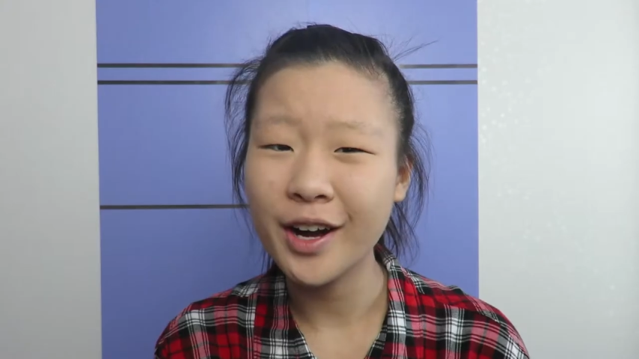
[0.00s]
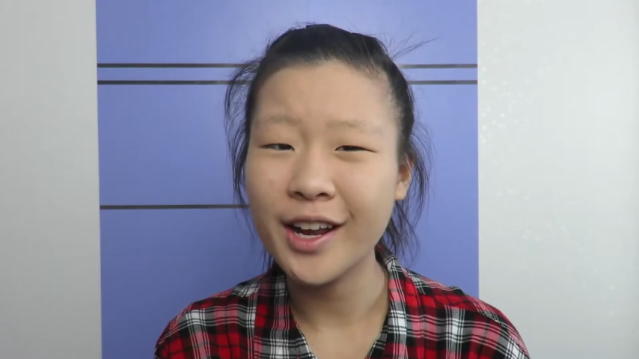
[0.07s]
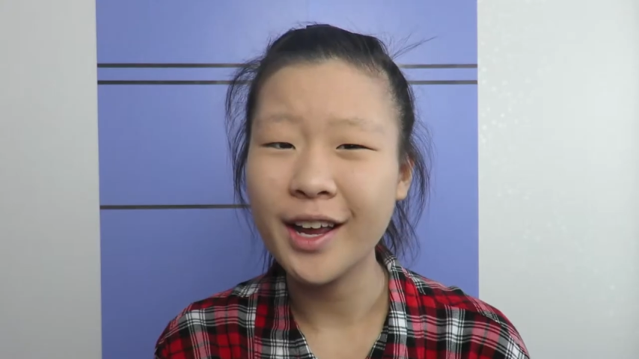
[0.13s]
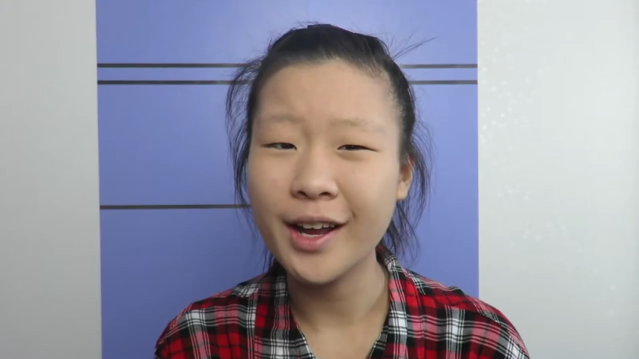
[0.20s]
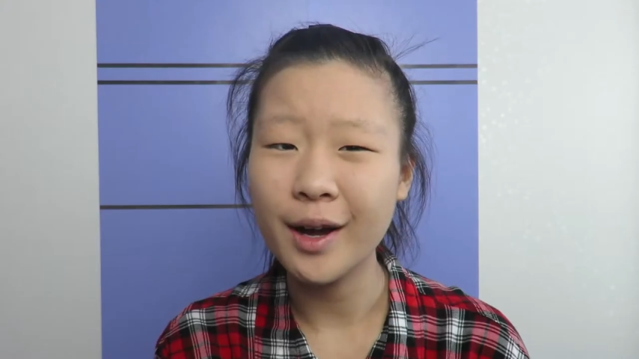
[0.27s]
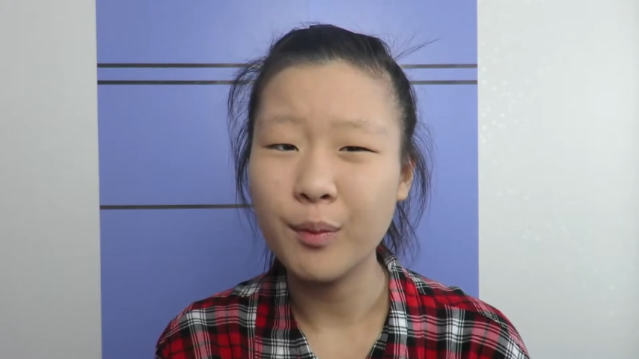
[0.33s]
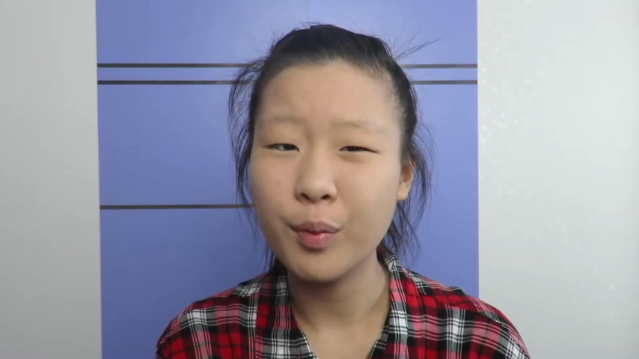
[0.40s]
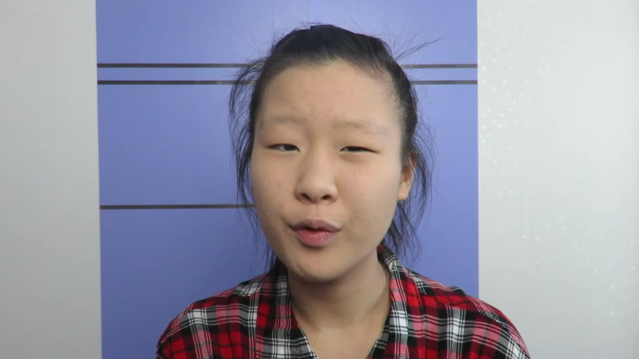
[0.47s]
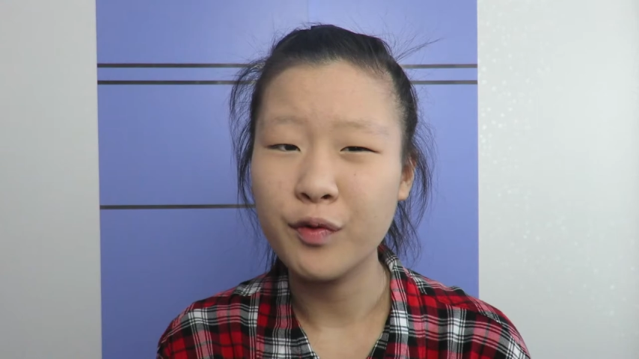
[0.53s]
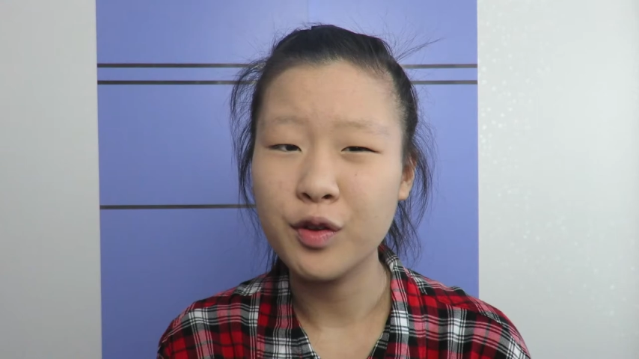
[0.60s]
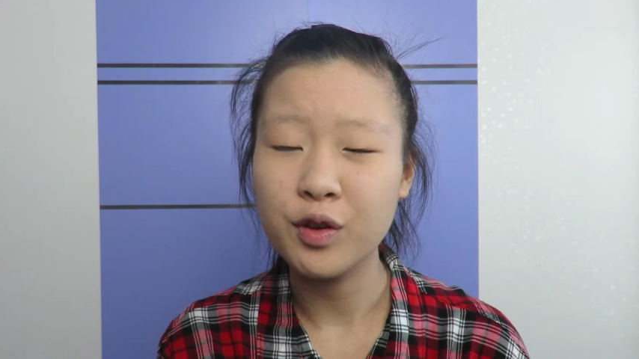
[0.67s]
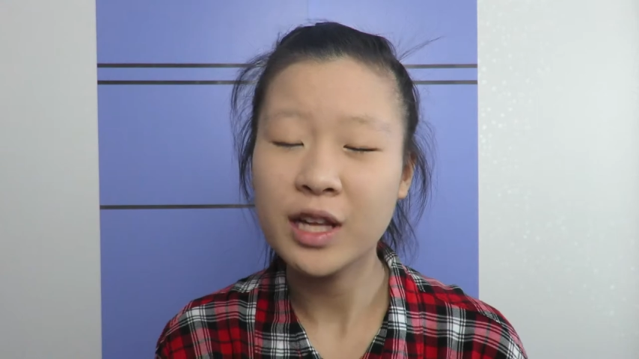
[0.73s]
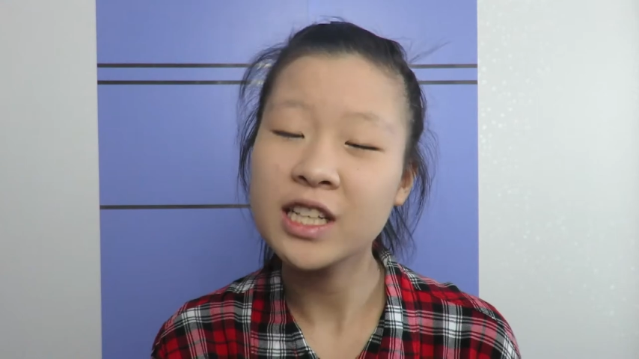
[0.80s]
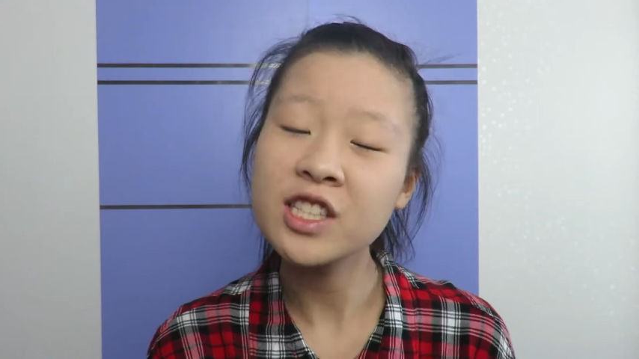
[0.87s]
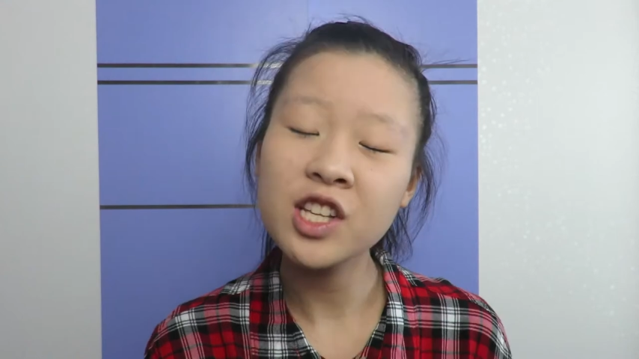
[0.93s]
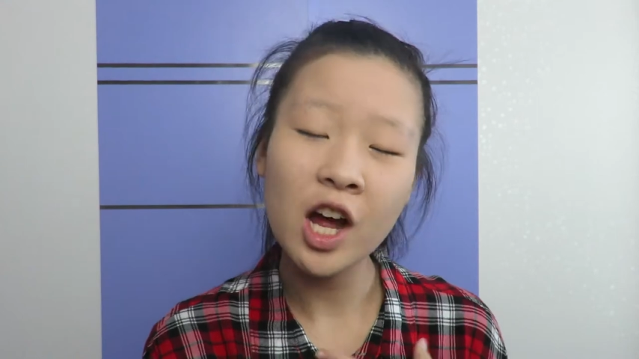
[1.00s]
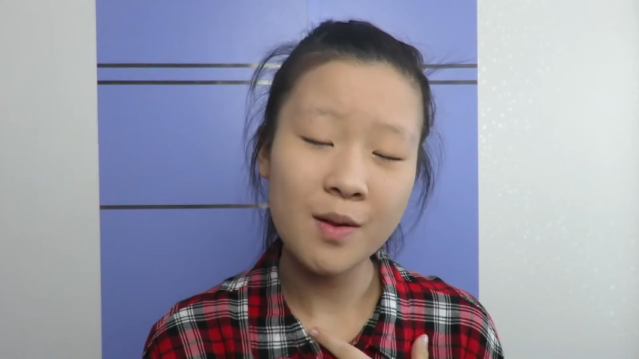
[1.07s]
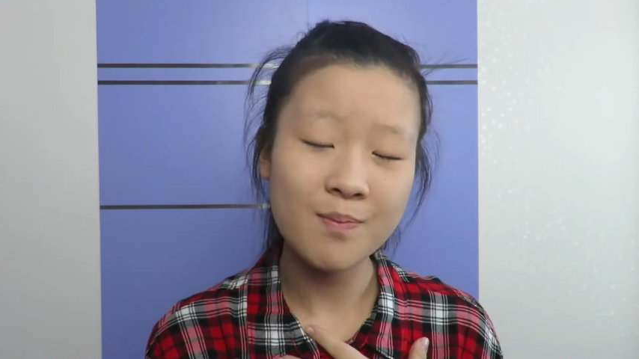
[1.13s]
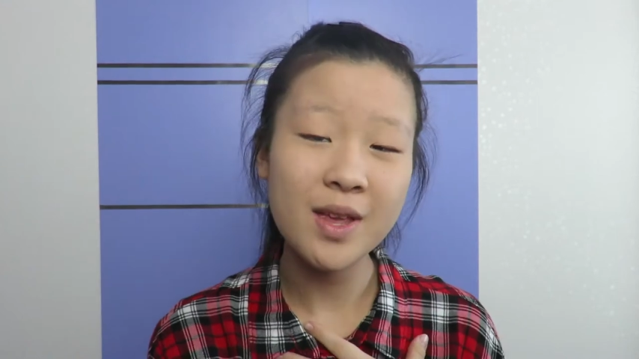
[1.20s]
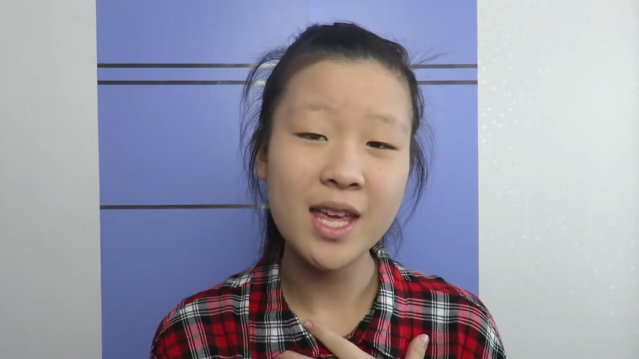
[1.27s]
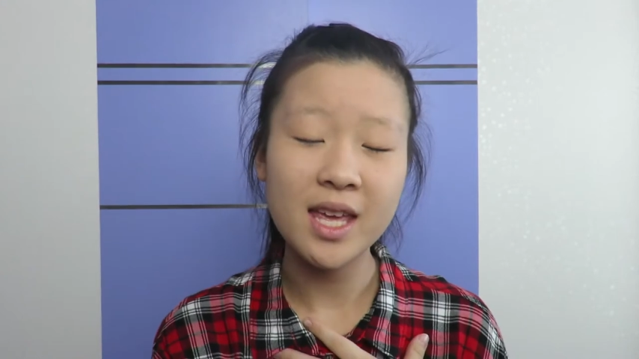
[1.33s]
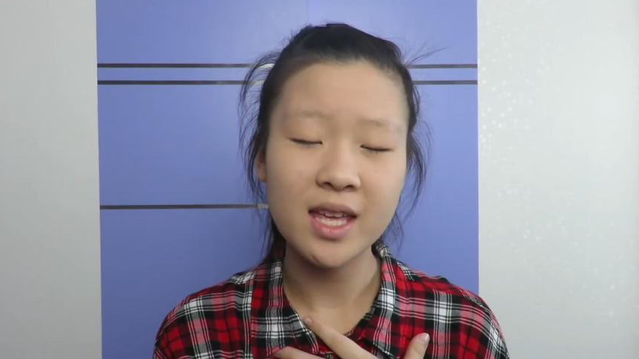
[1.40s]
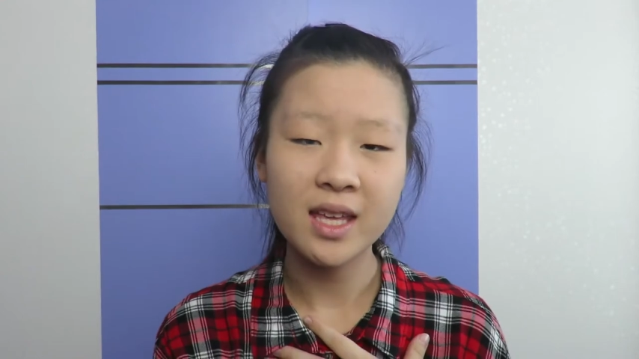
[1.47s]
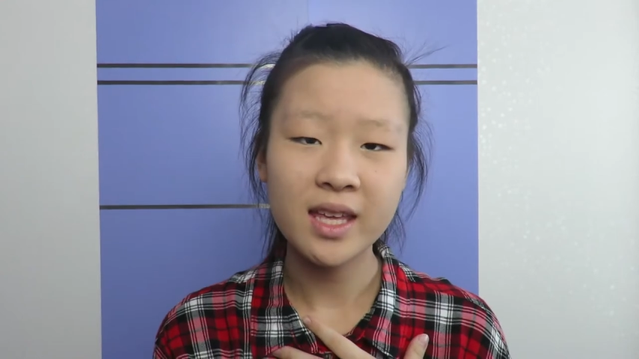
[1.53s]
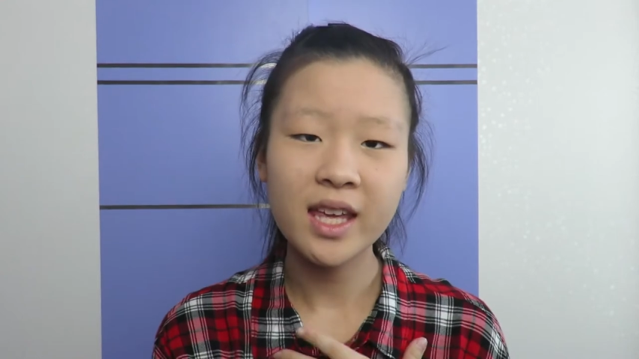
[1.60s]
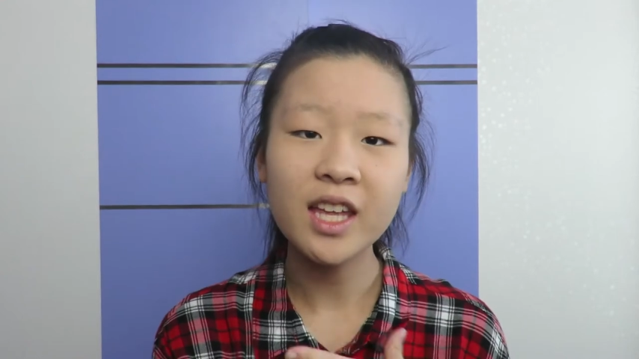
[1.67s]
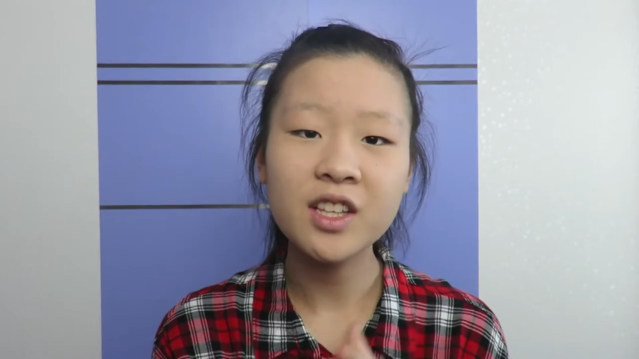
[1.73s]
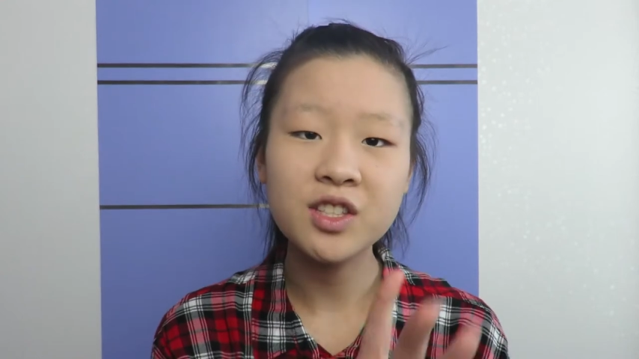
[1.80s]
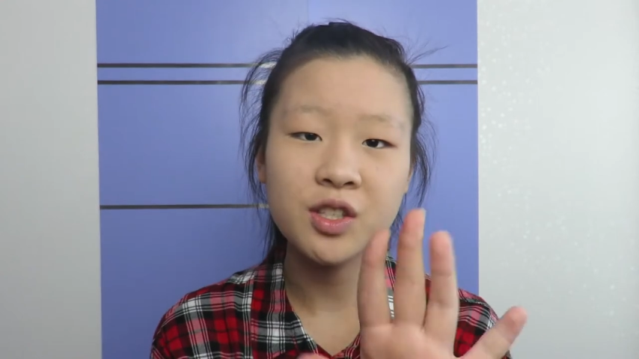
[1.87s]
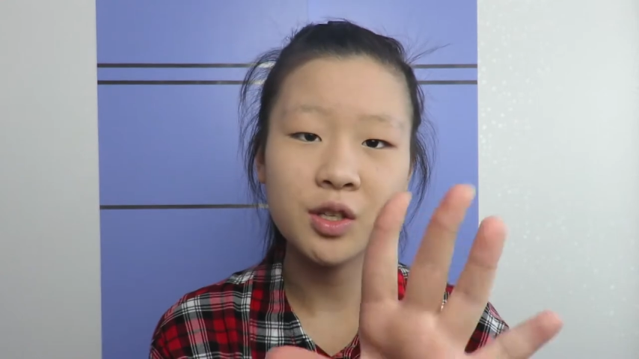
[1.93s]
breaking up with you. It's not me,
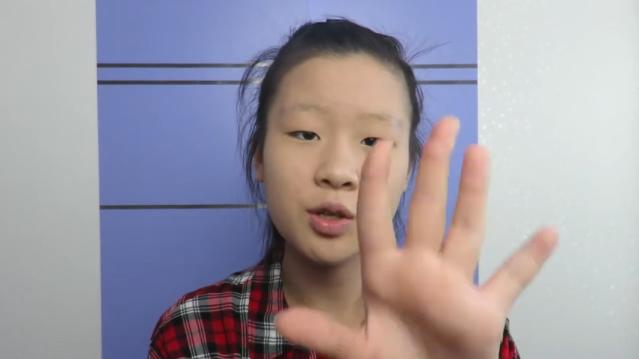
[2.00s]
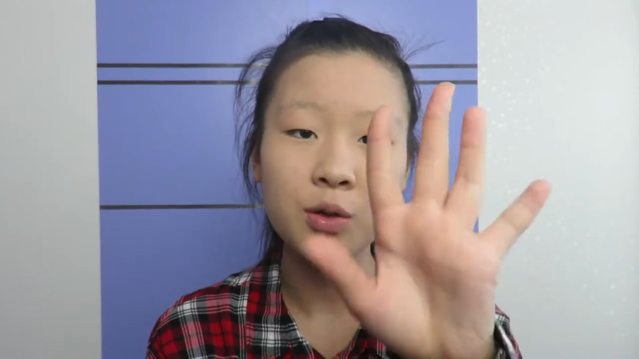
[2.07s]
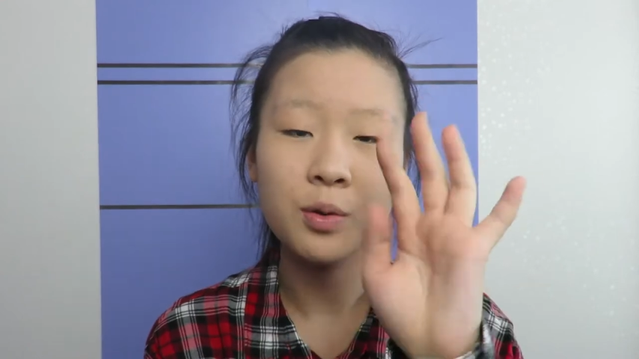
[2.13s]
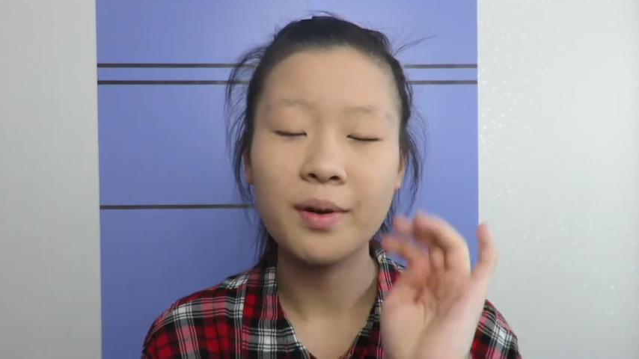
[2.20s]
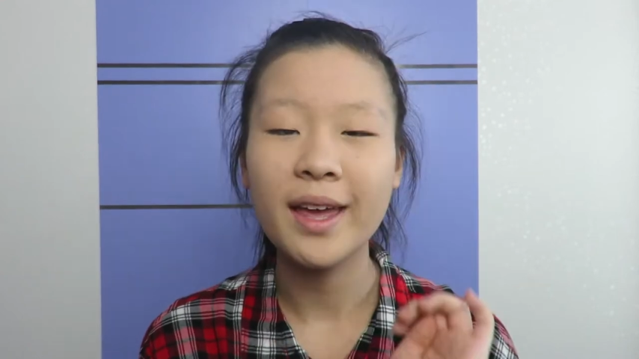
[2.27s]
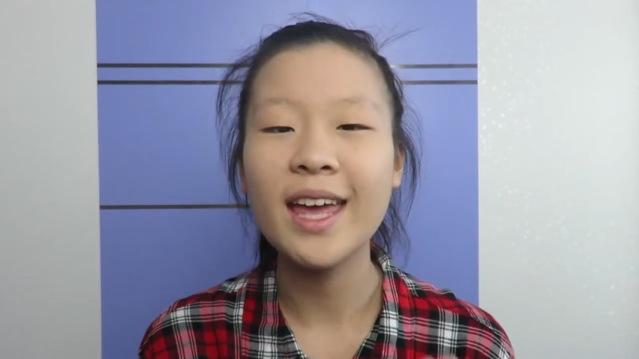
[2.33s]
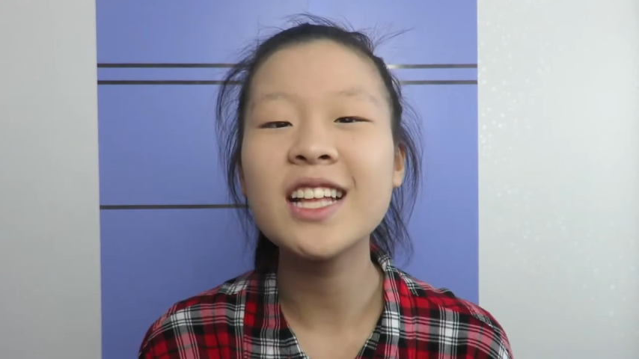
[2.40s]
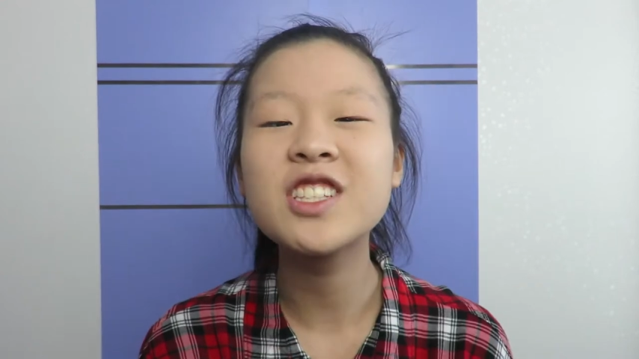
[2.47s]
it's you.